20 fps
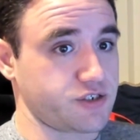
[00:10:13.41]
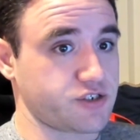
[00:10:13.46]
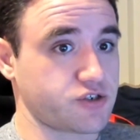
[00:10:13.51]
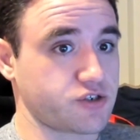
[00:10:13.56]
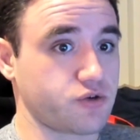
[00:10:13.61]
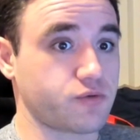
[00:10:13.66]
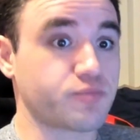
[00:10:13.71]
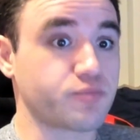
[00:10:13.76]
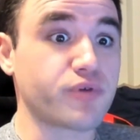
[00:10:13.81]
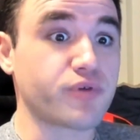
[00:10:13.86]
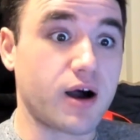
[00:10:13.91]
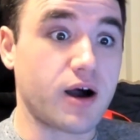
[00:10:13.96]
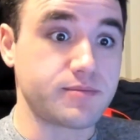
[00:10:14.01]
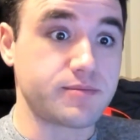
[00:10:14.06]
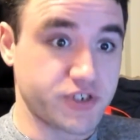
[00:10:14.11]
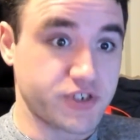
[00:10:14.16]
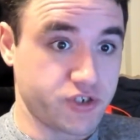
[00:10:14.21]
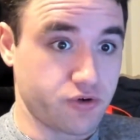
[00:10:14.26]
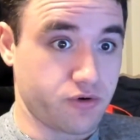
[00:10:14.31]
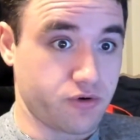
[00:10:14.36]
So
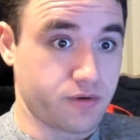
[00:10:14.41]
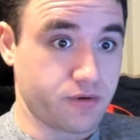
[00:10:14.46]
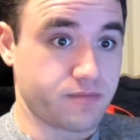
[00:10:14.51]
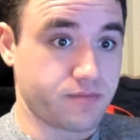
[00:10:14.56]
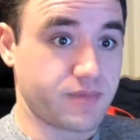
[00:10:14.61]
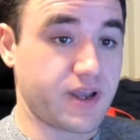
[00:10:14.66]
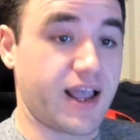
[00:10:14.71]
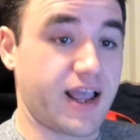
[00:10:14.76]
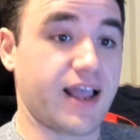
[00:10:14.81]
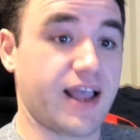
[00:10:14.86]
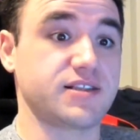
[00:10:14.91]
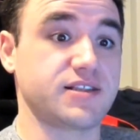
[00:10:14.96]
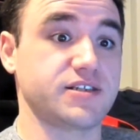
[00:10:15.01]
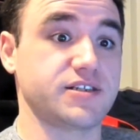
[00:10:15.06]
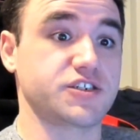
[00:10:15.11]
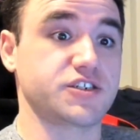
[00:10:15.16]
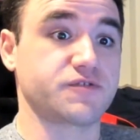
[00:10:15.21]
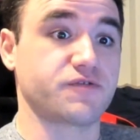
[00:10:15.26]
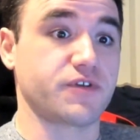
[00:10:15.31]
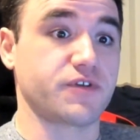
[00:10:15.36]
props to him at
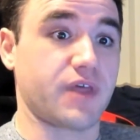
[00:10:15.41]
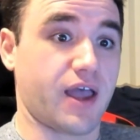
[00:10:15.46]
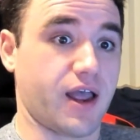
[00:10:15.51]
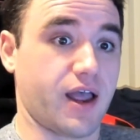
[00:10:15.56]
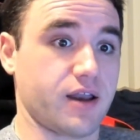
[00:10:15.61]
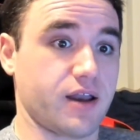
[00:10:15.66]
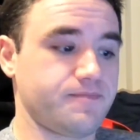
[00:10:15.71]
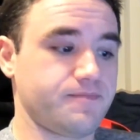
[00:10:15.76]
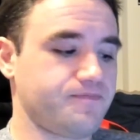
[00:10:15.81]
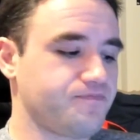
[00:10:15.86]
least for that.